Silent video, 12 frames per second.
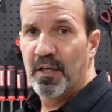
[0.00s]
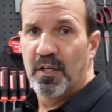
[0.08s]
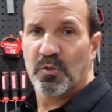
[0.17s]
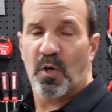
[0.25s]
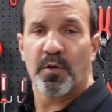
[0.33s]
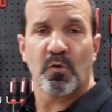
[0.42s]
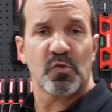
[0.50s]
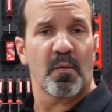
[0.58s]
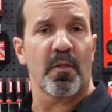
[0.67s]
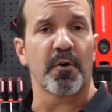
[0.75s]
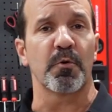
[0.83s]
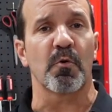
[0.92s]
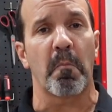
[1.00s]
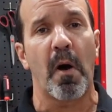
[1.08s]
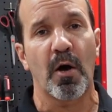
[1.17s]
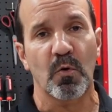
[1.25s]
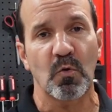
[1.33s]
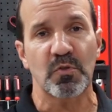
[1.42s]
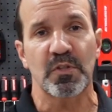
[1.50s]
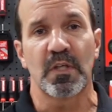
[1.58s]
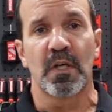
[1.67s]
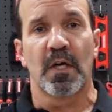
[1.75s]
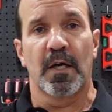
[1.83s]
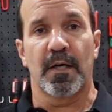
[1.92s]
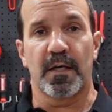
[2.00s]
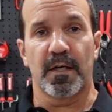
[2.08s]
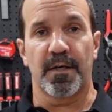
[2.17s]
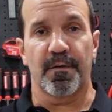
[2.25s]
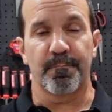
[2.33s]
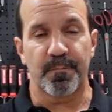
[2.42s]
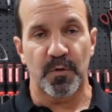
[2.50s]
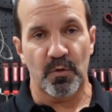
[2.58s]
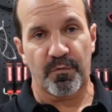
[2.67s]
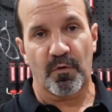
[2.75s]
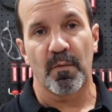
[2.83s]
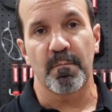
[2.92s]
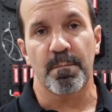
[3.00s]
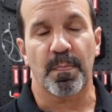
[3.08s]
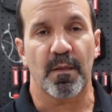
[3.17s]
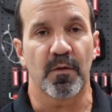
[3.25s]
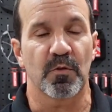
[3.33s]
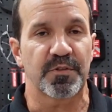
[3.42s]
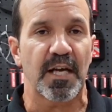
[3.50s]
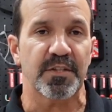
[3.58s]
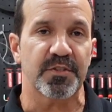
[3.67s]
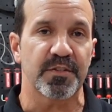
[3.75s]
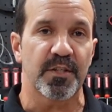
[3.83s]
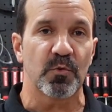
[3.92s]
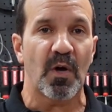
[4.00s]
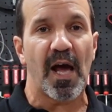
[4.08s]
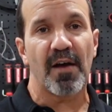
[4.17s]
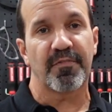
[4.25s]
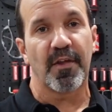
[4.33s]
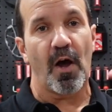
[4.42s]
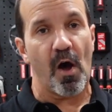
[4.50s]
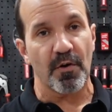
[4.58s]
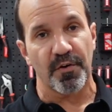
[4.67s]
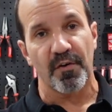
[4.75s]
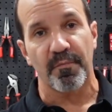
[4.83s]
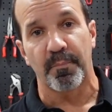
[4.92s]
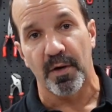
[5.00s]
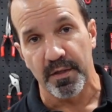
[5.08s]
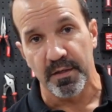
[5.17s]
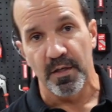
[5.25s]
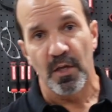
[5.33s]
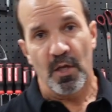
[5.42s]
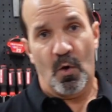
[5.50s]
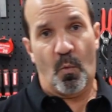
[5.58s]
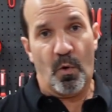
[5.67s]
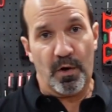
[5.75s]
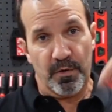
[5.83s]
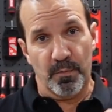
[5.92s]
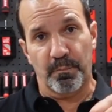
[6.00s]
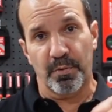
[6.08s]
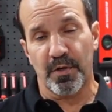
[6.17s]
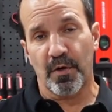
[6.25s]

So I know some of the newer models, from Dyson, they do have the on and off button where you put it